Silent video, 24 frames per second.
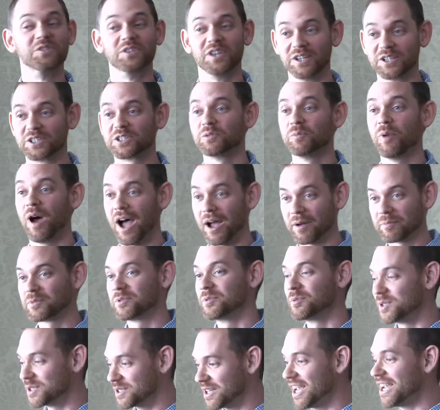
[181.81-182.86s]
system
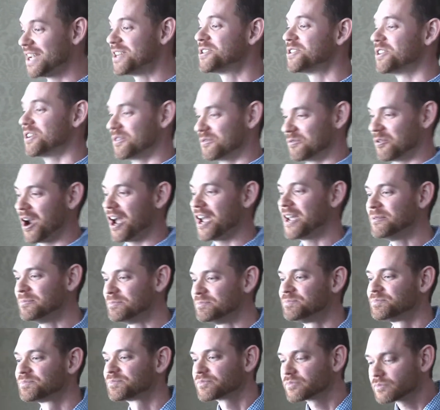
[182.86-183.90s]
optimization, right?
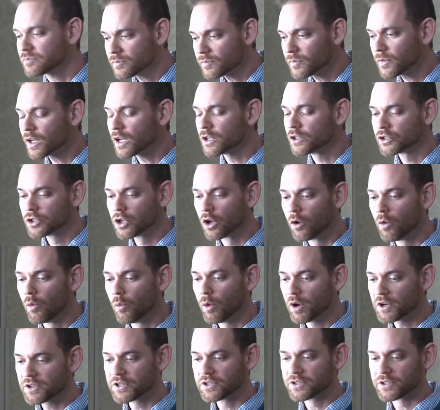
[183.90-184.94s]
So
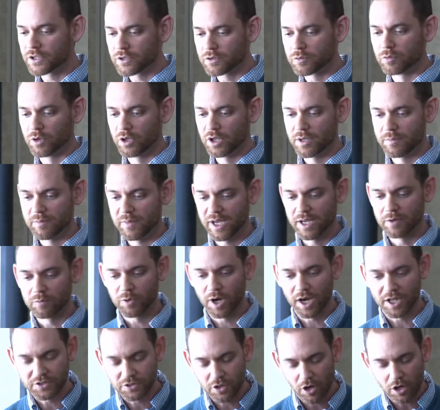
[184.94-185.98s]
what does this really mean? When
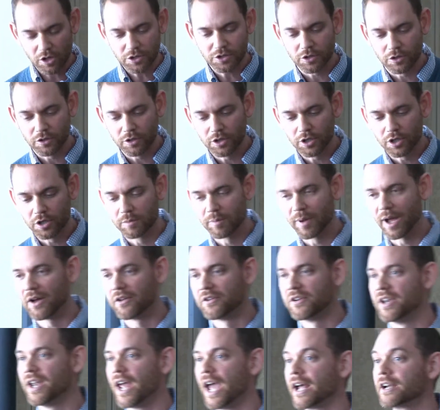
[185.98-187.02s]
I talked earlier about
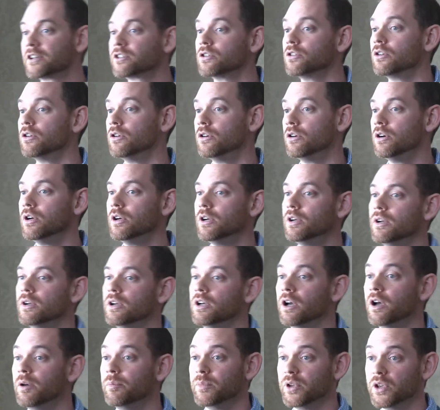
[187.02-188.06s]
natural
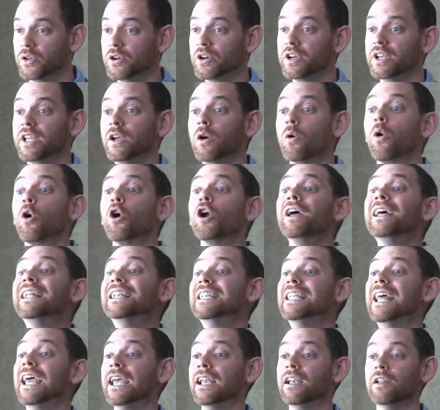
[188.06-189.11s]
immunity or
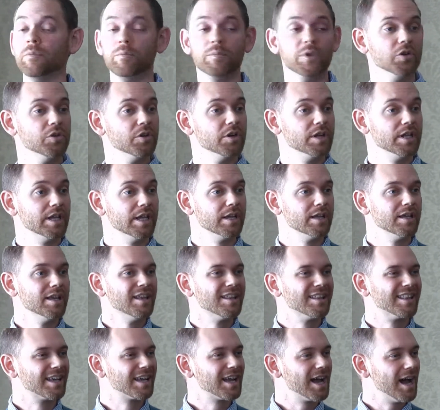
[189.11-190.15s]
innate immunity,
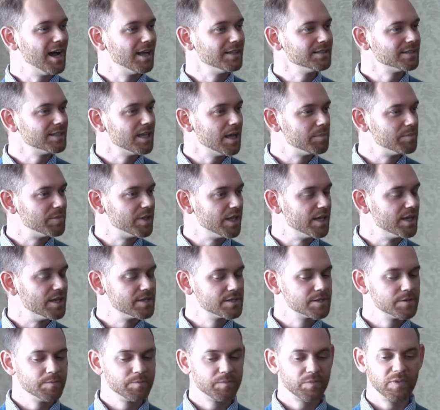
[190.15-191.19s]
the concept
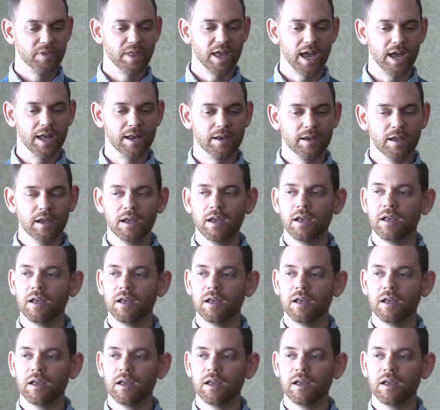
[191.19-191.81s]
is that